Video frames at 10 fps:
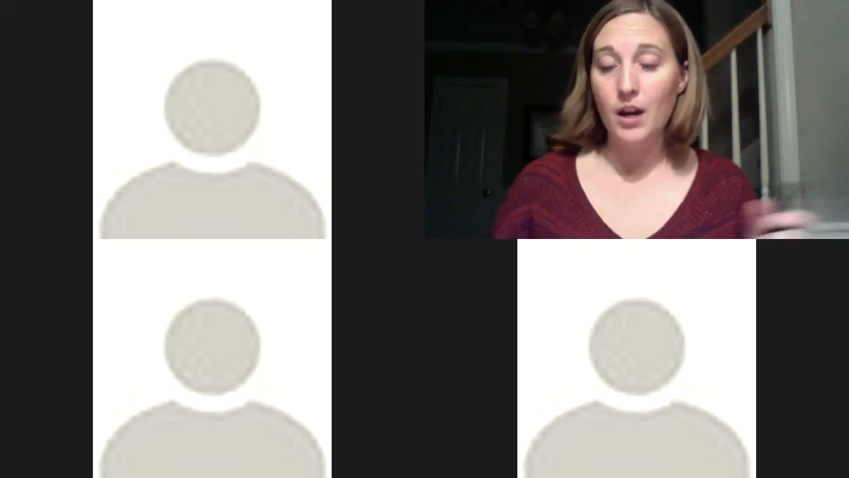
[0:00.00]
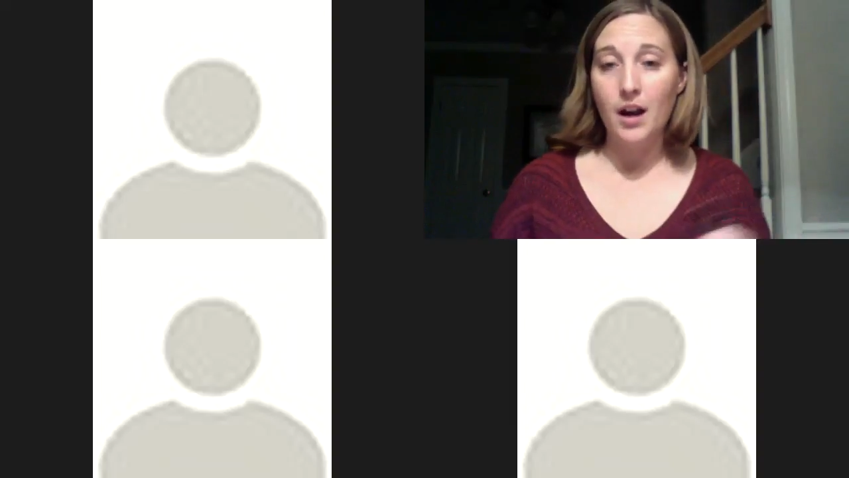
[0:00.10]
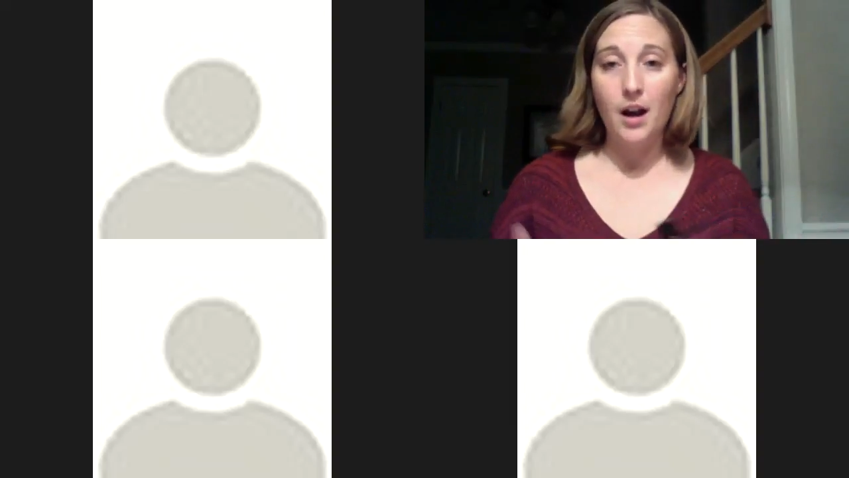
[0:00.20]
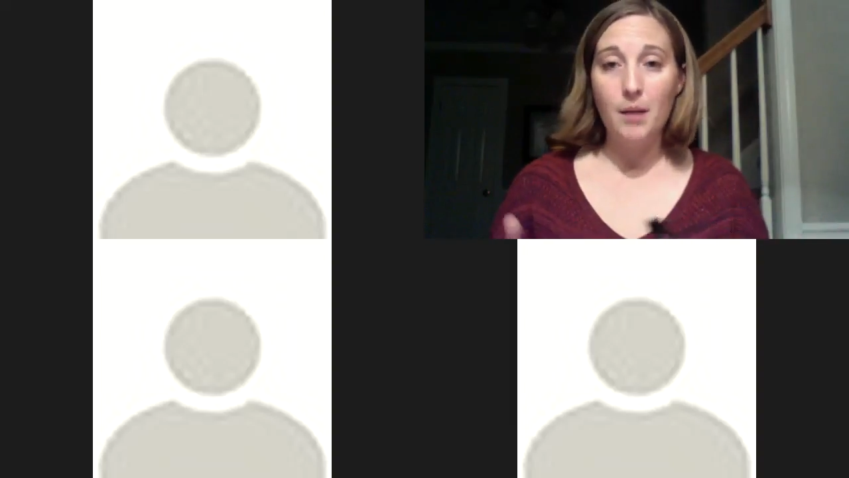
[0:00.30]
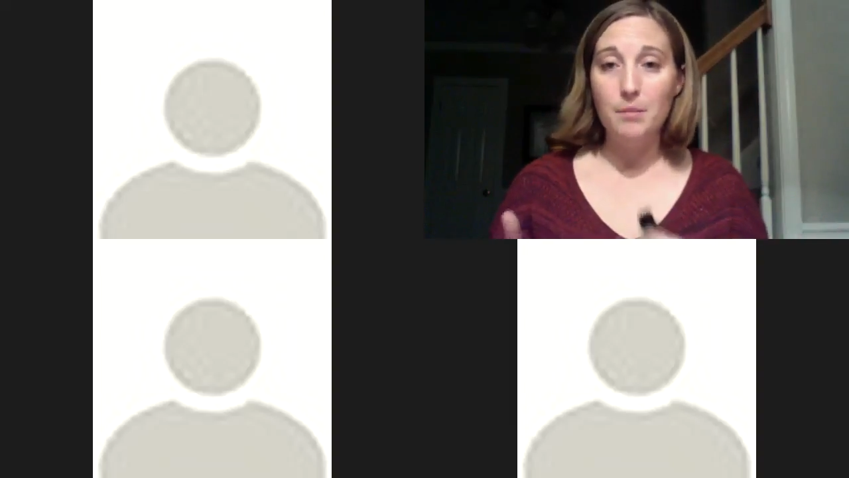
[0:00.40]

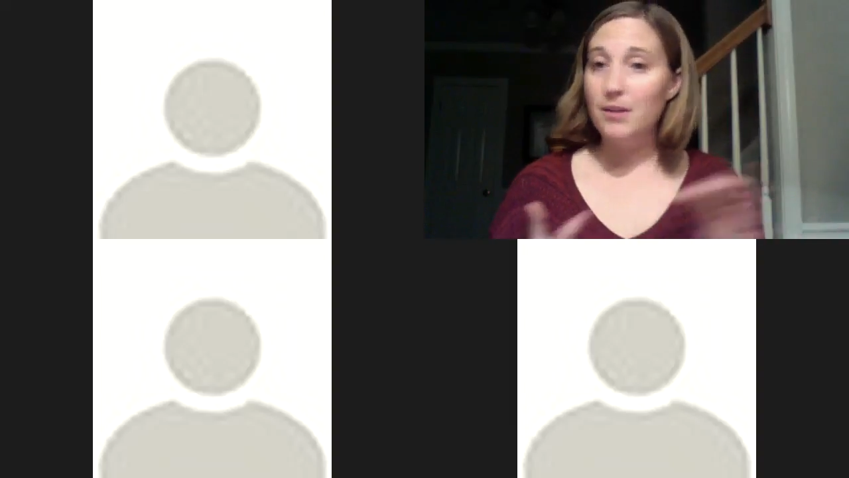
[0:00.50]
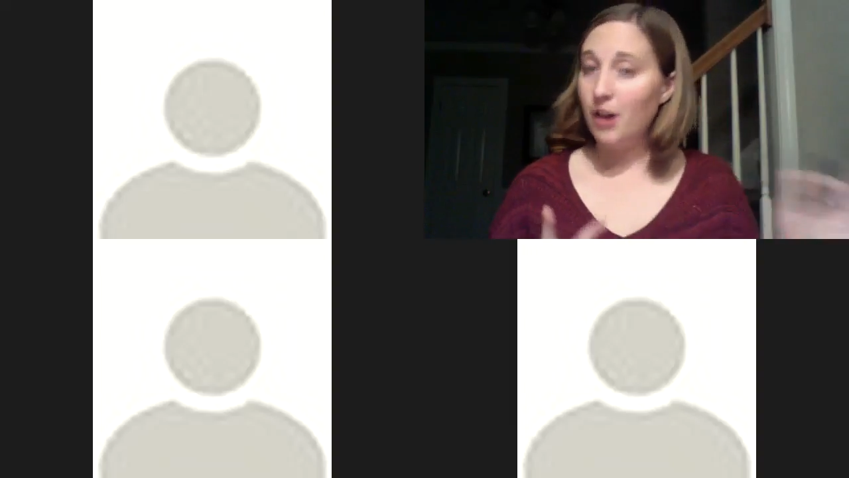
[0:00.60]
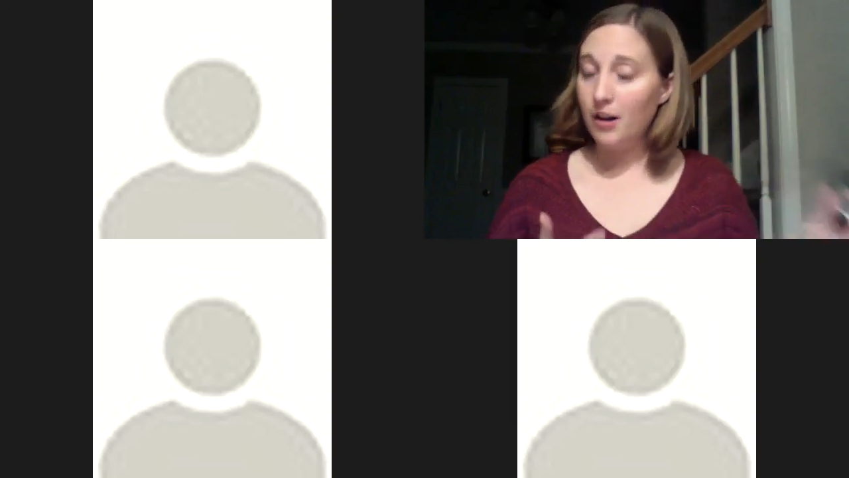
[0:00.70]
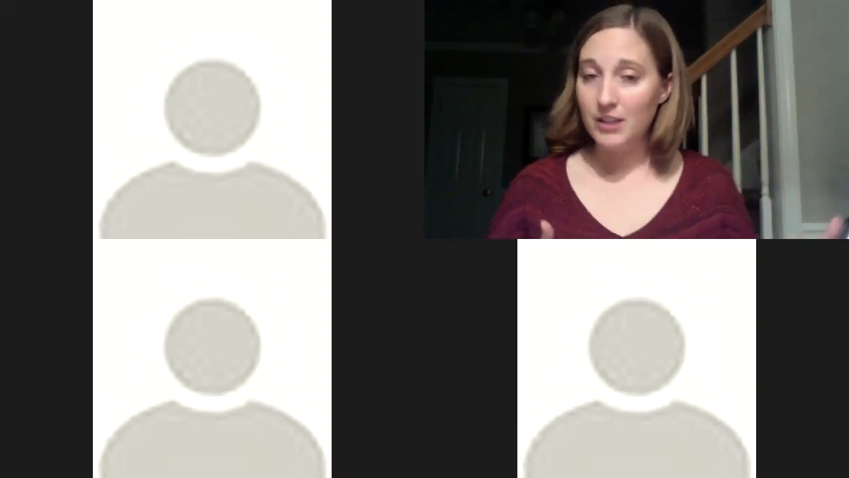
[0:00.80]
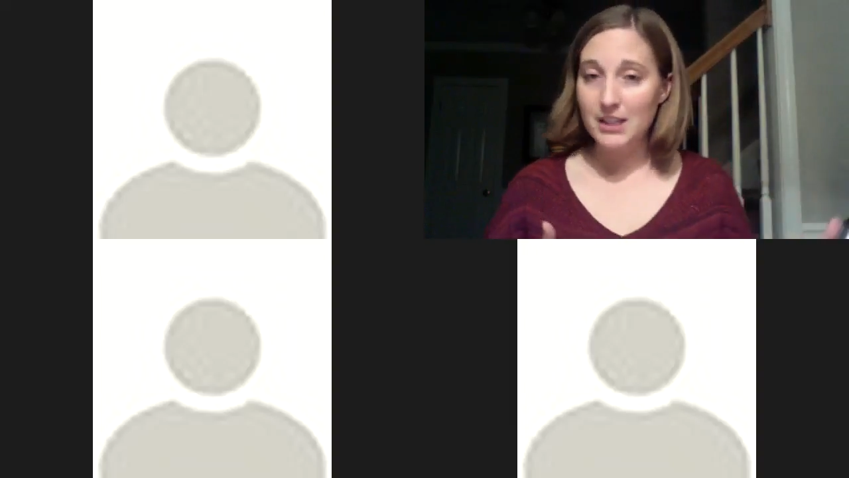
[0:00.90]

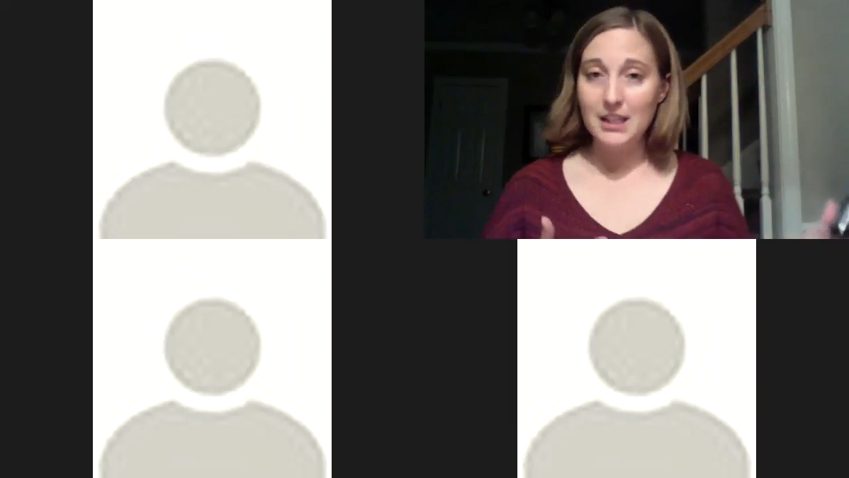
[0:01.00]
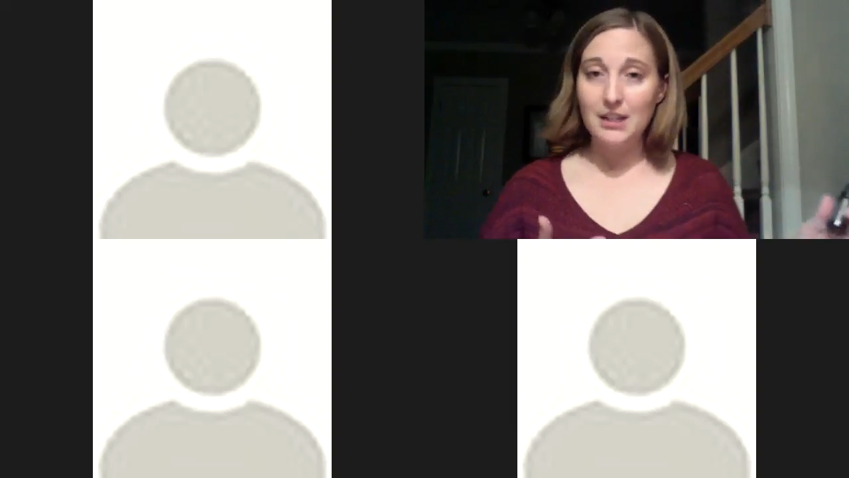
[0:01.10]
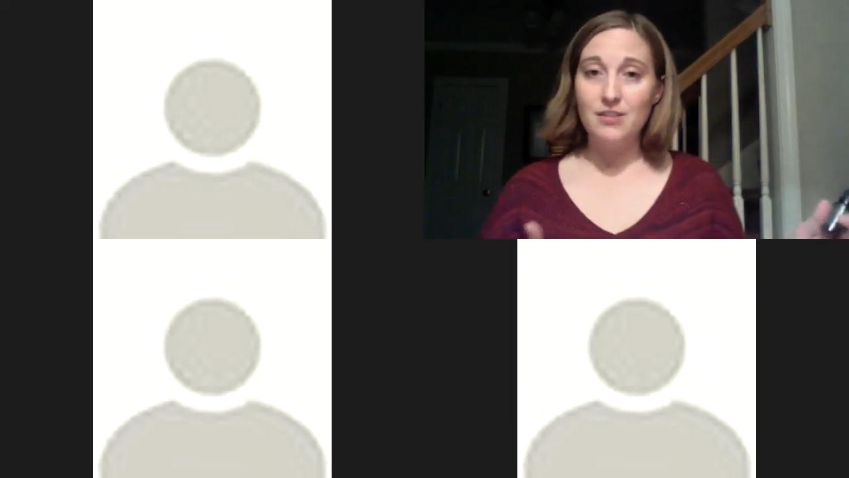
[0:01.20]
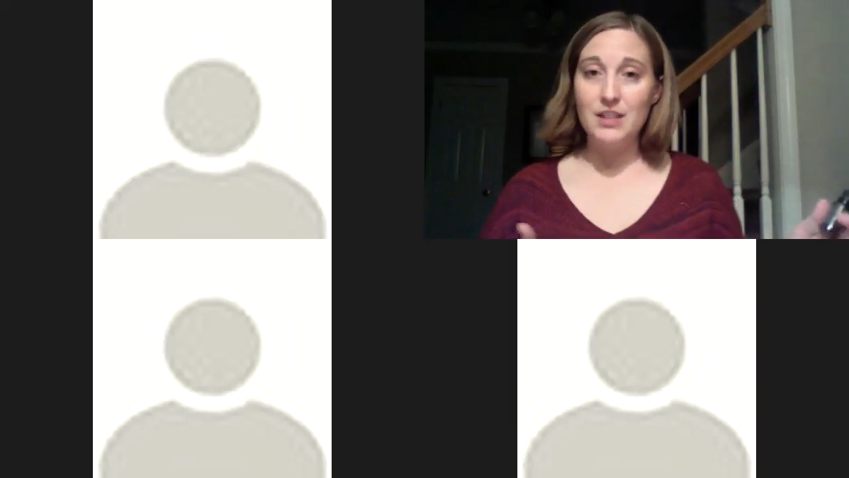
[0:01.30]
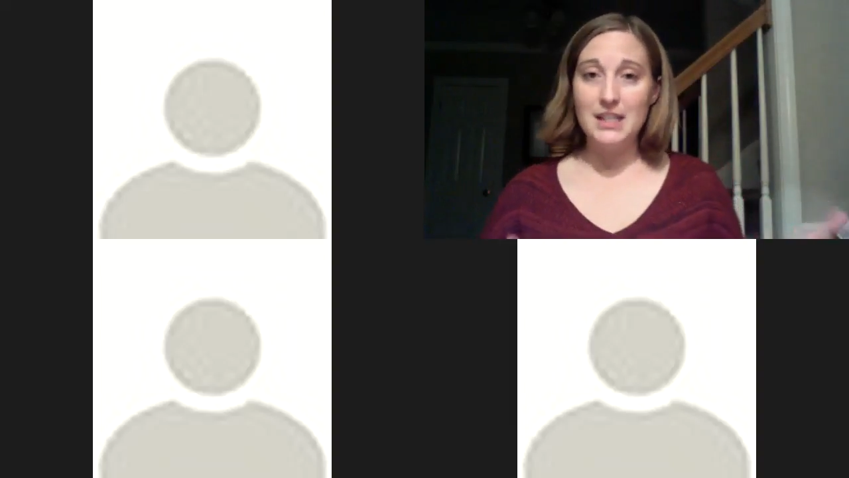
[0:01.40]

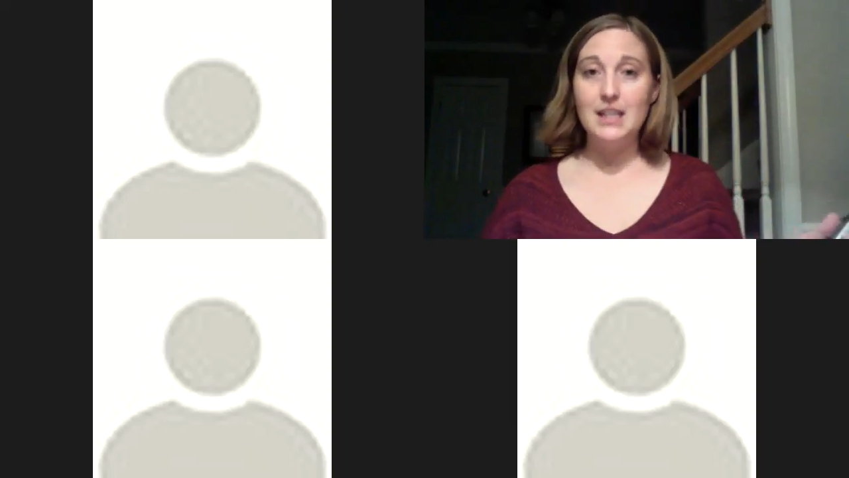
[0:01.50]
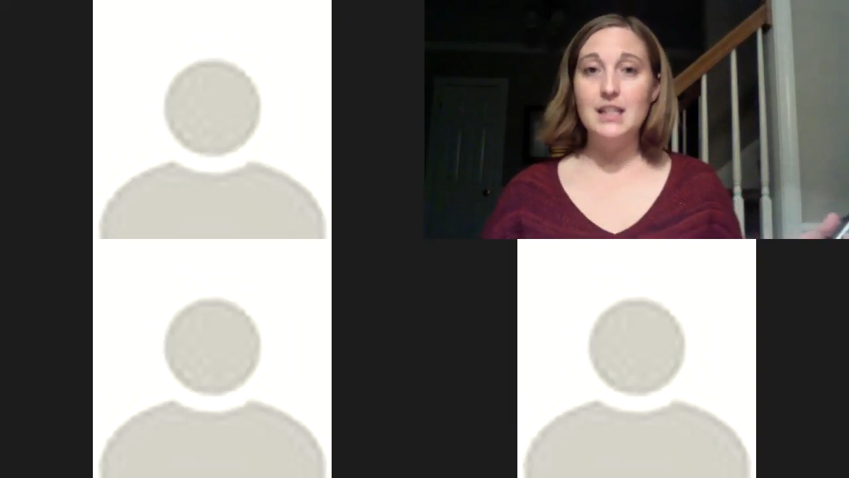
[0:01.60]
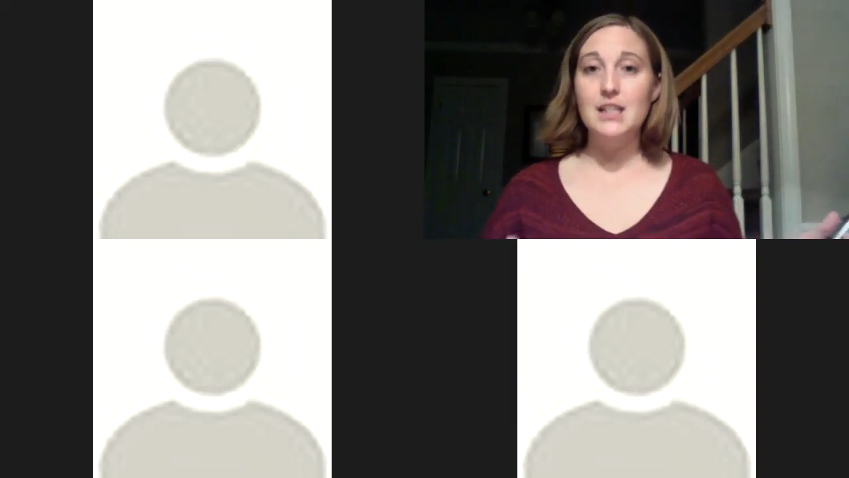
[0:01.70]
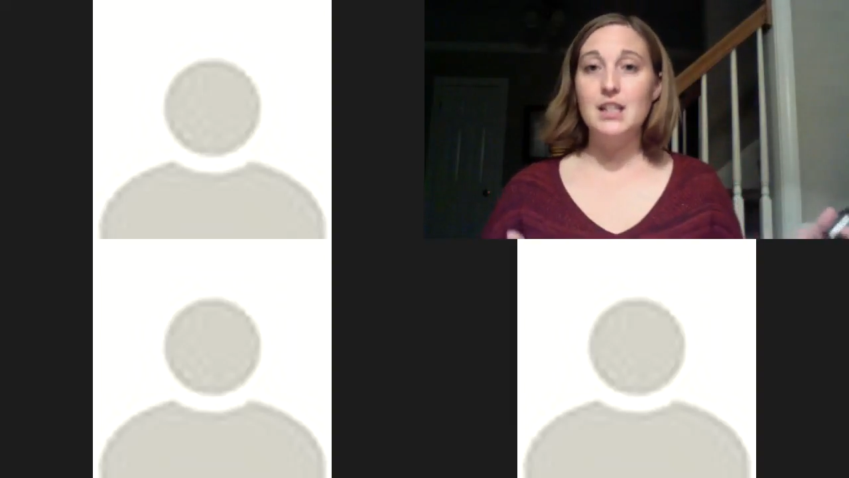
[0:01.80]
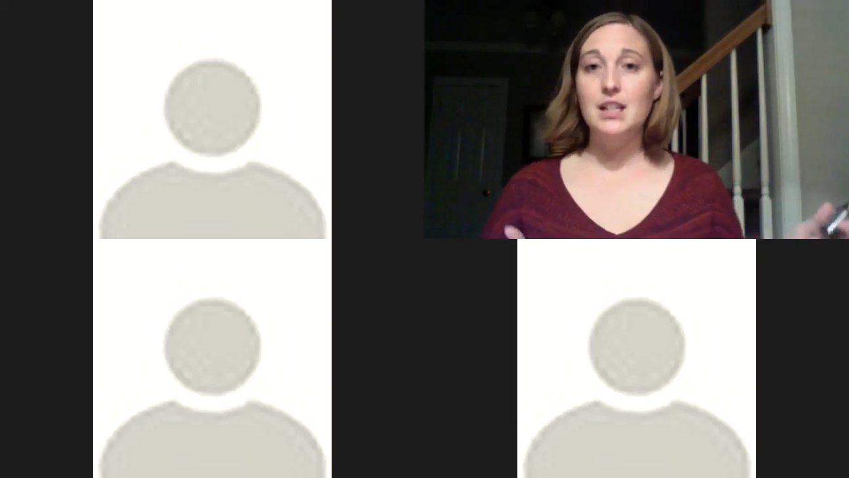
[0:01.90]
if it didn't